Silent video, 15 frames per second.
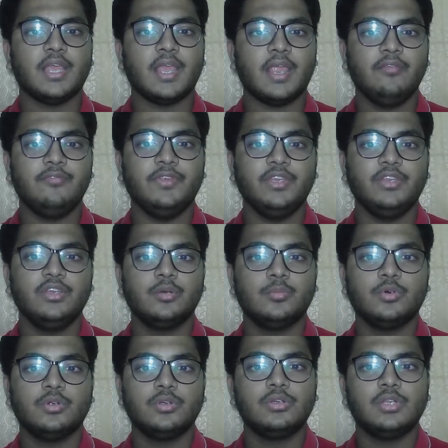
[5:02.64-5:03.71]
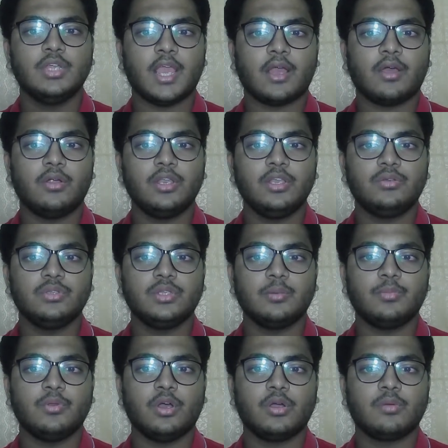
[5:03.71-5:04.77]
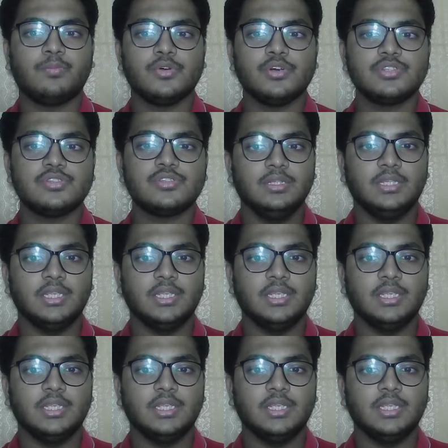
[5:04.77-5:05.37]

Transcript: and video mode, according to the blog post.